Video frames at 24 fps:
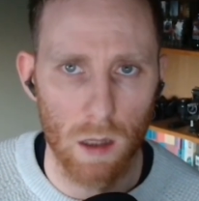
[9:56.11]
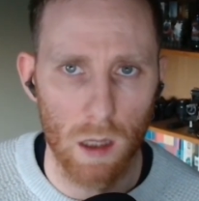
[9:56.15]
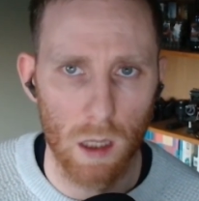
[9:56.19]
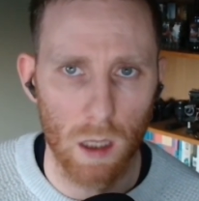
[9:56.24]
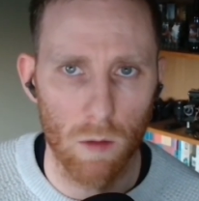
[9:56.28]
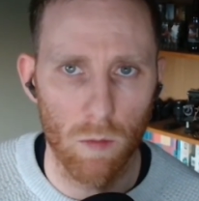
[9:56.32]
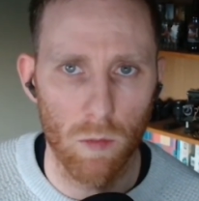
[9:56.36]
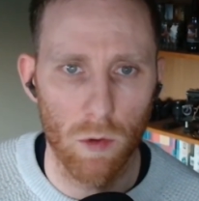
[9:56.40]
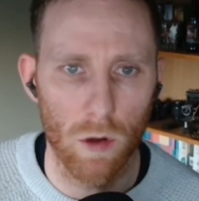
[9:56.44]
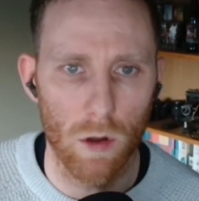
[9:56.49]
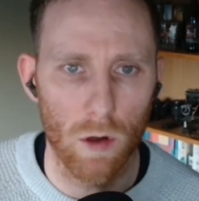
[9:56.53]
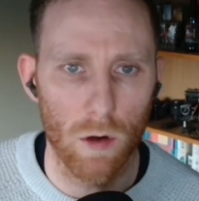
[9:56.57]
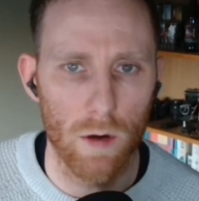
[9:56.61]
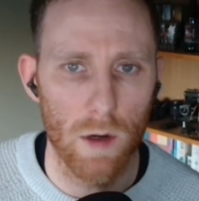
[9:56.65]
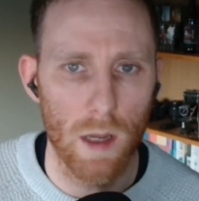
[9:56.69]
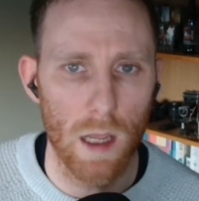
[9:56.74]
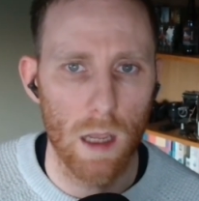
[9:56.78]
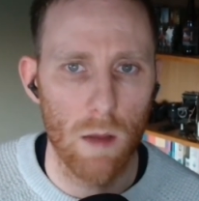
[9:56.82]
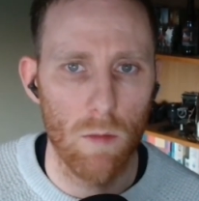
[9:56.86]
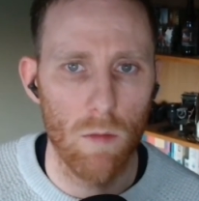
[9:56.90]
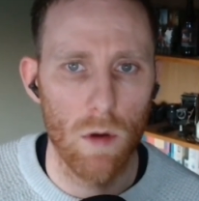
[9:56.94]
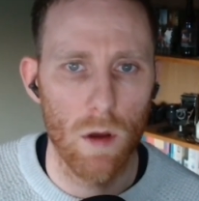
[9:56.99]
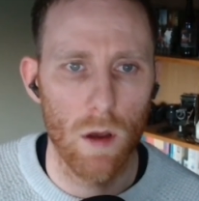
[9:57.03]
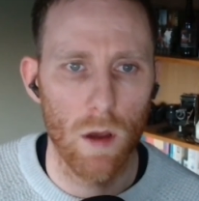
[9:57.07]
They can put their
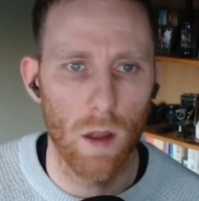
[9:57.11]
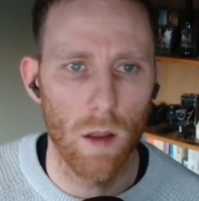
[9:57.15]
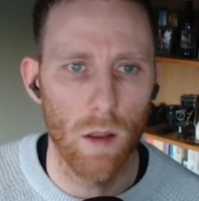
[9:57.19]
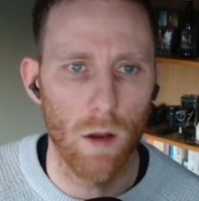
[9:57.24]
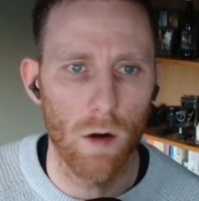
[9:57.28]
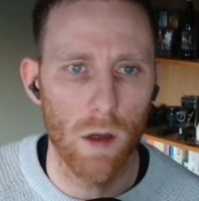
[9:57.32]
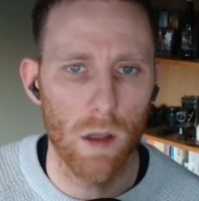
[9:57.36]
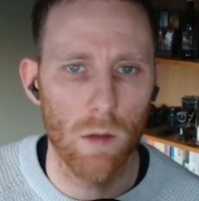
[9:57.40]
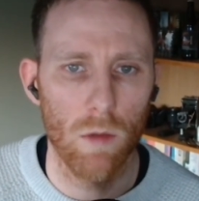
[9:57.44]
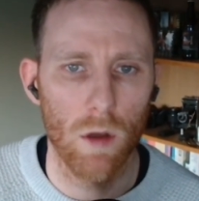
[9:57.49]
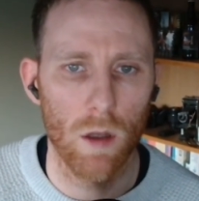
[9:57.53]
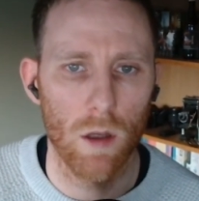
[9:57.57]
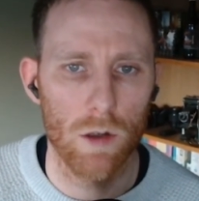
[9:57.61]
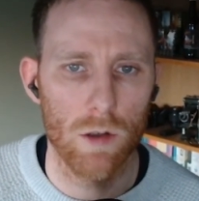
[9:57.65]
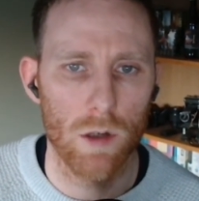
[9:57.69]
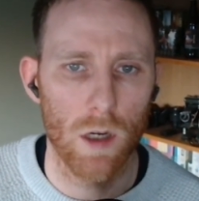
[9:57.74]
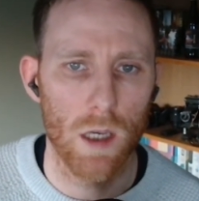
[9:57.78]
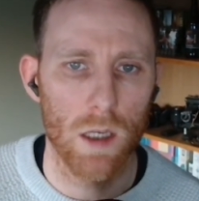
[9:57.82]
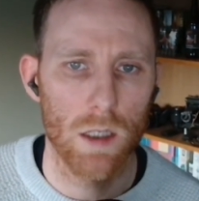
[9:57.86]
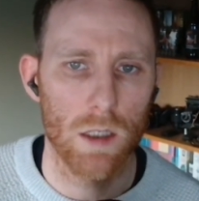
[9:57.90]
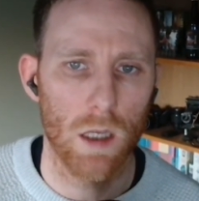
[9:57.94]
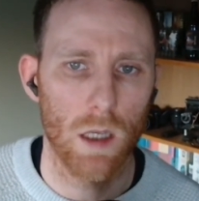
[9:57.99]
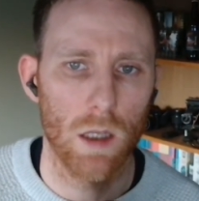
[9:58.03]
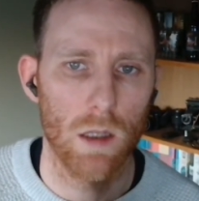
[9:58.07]
name and their email
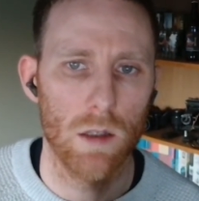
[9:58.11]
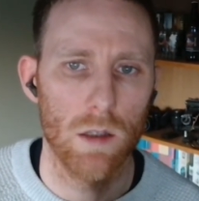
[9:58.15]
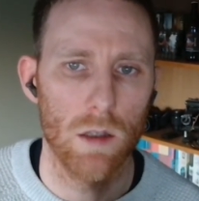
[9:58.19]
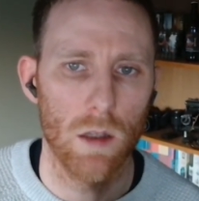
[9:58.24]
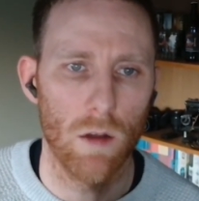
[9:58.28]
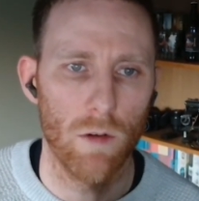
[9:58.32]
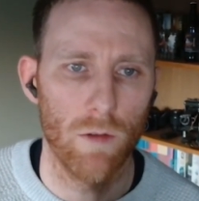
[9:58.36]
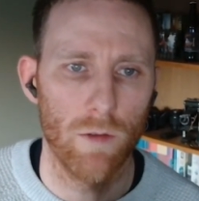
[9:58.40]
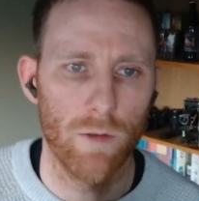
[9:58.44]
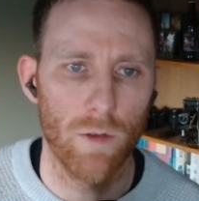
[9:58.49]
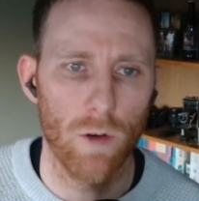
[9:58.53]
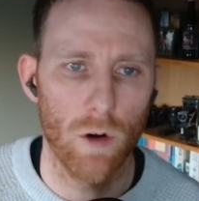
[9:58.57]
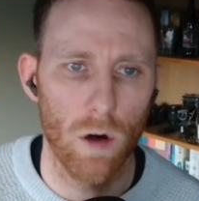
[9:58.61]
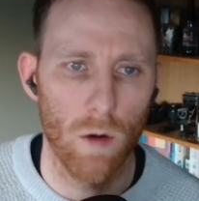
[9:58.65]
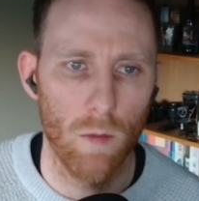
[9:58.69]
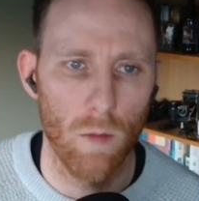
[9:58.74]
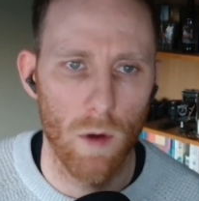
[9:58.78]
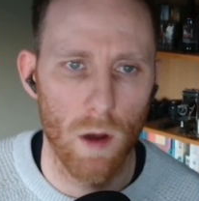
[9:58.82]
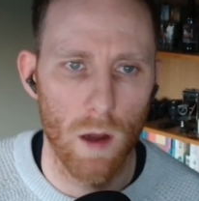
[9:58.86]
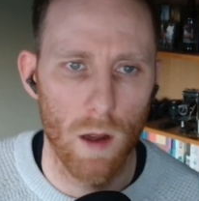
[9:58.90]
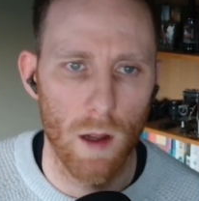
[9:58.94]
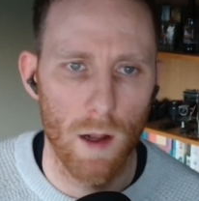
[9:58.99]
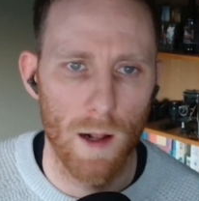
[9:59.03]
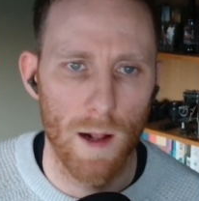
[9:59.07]
address into the
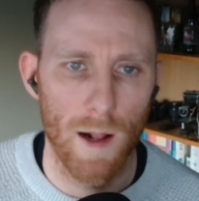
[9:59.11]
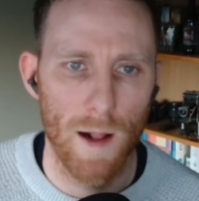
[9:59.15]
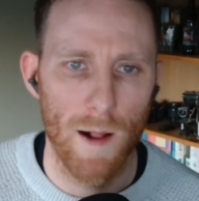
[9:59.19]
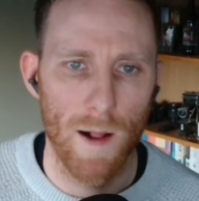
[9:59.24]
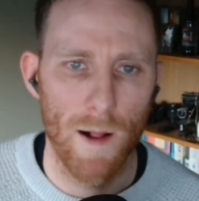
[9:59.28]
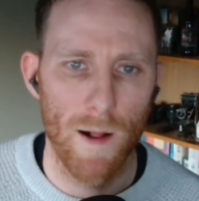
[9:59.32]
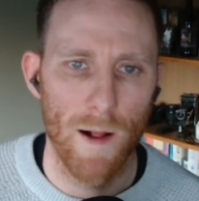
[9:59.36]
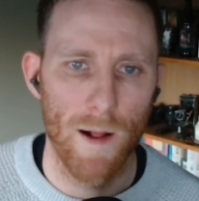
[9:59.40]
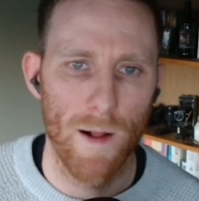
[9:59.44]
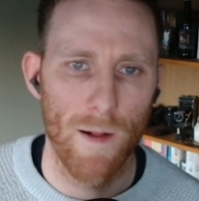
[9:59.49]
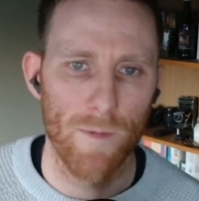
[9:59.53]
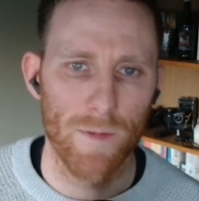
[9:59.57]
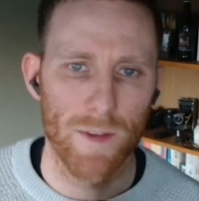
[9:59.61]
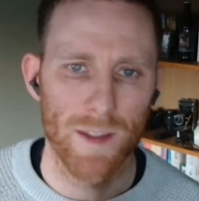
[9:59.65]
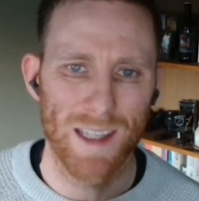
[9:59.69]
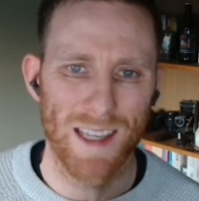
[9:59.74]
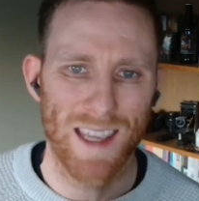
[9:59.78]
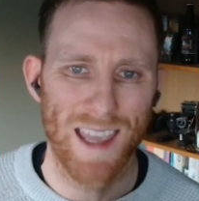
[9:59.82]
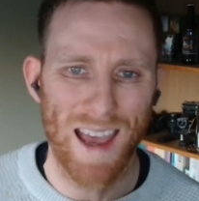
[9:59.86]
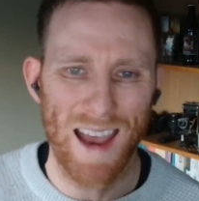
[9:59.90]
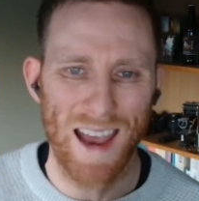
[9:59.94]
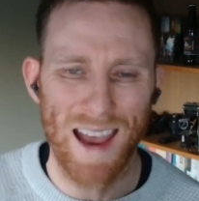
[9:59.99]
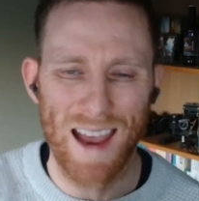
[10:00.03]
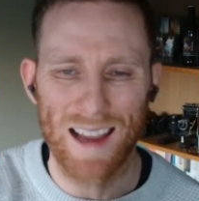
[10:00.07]
form to
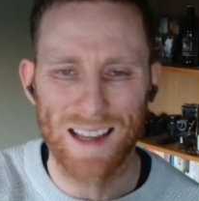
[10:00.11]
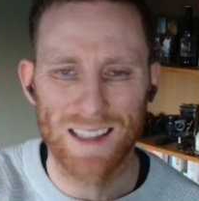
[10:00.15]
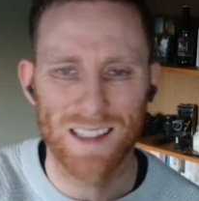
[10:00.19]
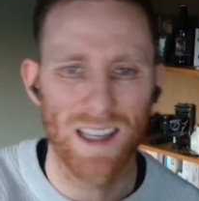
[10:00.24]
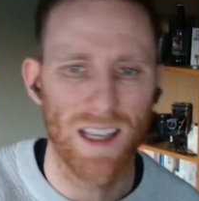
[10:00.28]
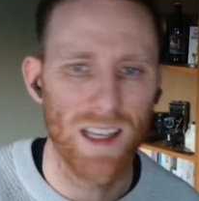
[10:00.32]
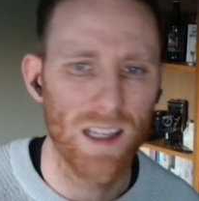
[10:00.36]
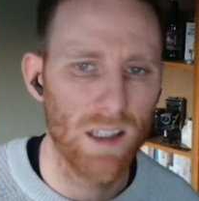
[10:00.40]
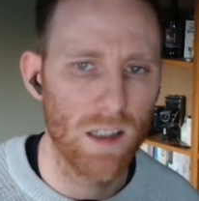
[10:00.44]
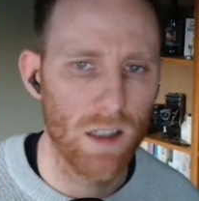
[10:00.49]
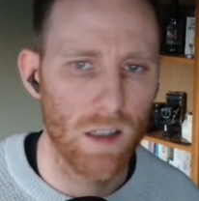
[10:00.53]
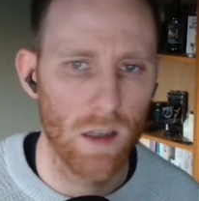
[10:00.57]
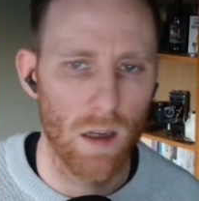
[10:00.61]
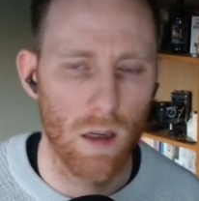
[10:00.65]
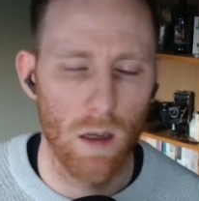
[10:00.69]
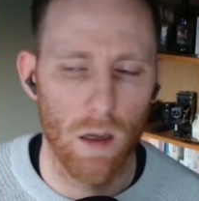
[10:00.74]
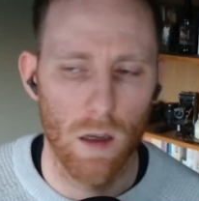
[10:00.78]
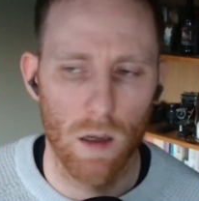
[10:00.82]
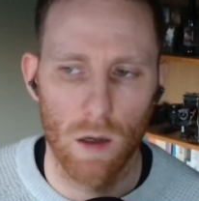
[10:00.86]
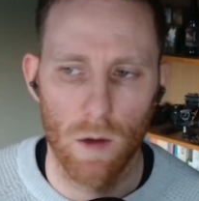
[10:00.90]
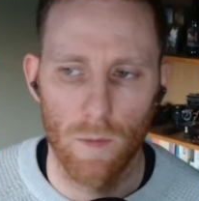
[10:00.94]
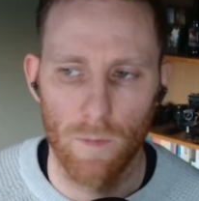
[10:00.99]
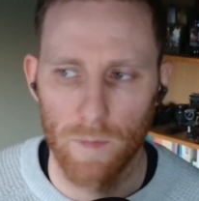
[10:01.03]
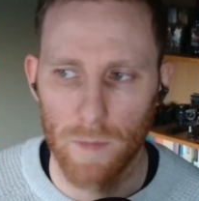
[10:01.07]
get access
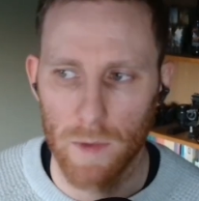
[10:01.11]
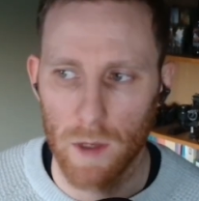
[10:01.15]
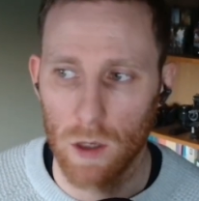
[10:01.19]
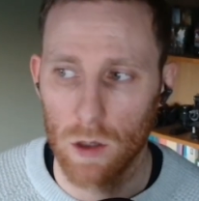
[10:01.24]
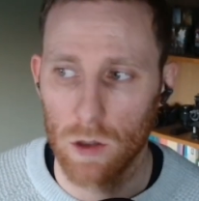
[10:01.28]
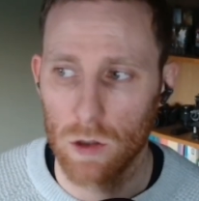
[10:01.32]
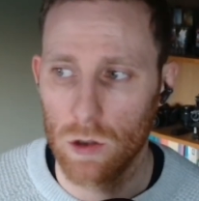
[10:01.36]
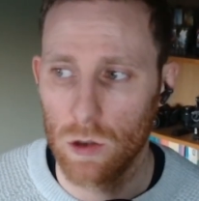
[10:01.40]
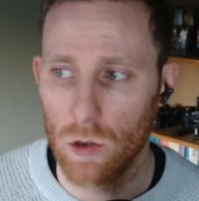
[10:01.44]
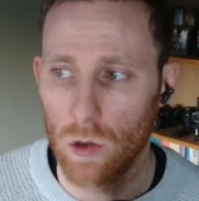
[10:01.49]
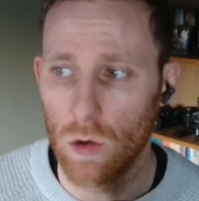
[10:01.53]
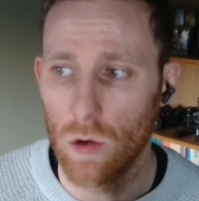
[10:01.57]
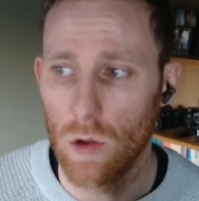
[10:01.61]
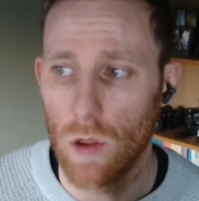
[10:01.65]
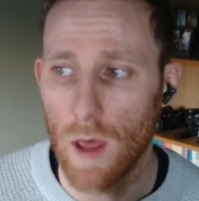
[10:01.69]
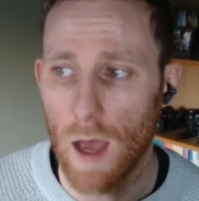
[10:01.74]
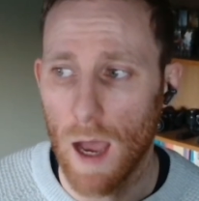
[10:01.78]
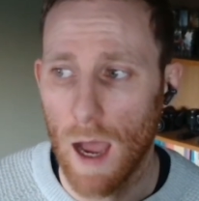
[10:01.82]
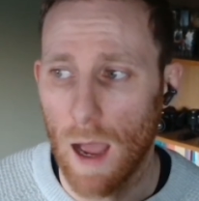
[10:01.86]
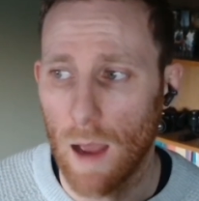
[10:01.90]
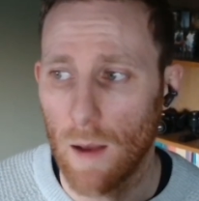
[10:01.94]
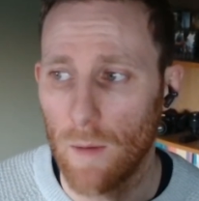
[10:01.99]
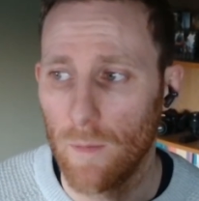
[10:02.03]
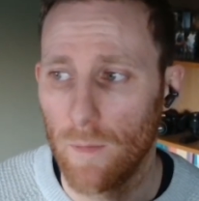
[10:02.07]
to
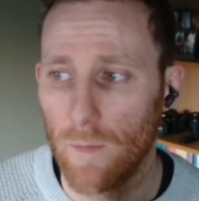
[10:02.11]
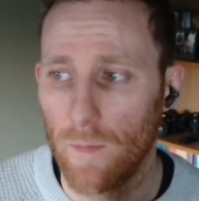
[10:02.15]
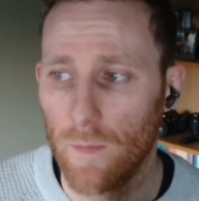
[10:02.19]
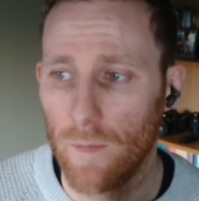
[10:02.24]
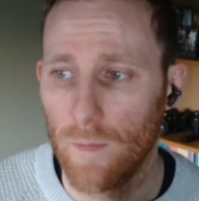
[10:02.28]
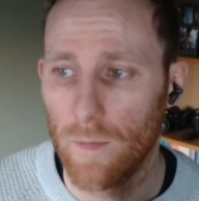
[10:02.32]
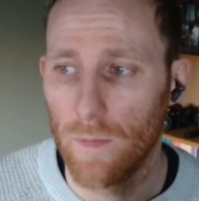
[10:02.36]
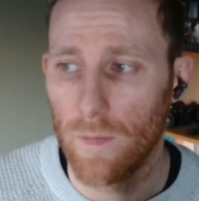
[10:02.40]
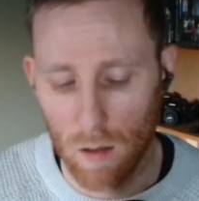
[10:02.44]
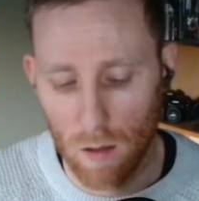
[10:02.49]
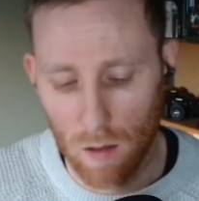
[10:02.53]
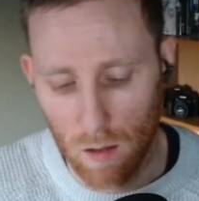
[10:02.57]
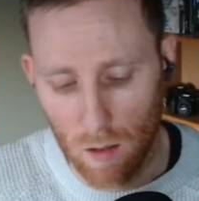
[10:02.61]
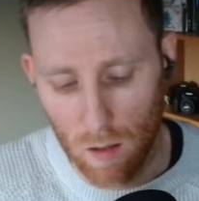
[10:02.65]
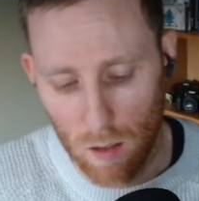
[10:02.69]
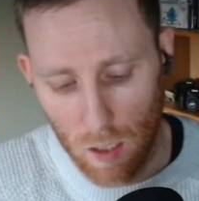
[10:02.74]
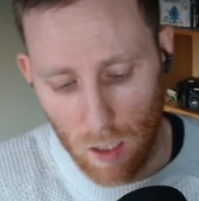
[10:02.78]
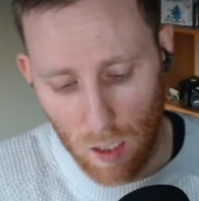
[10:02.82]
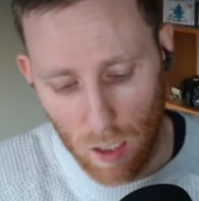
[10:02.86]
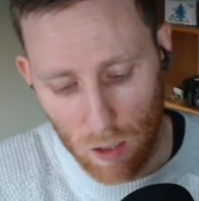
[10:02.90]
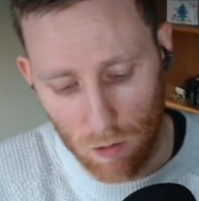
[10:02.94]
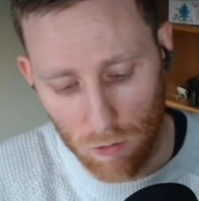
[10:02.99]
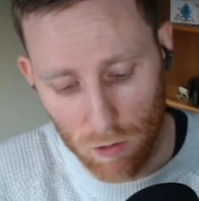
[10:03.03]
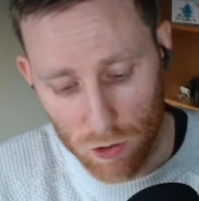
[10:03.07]
that
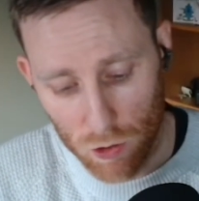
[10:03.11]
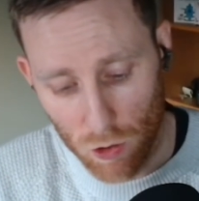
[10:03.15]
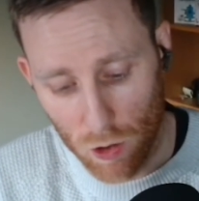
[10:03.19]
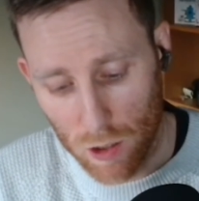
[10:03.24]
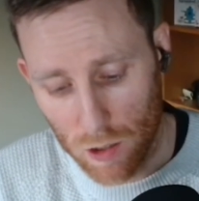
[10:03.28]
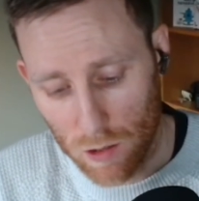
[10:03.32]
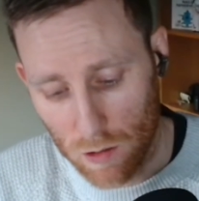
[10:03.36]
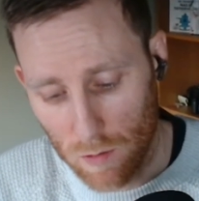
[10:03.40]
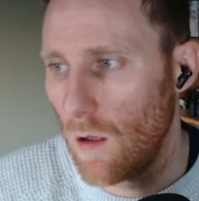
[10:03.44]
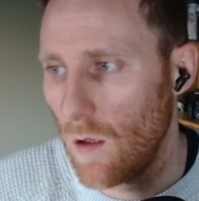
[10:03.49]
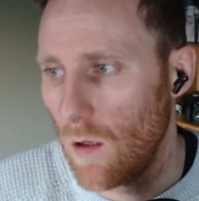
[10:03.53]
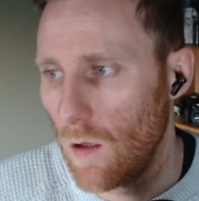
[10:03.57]
resource.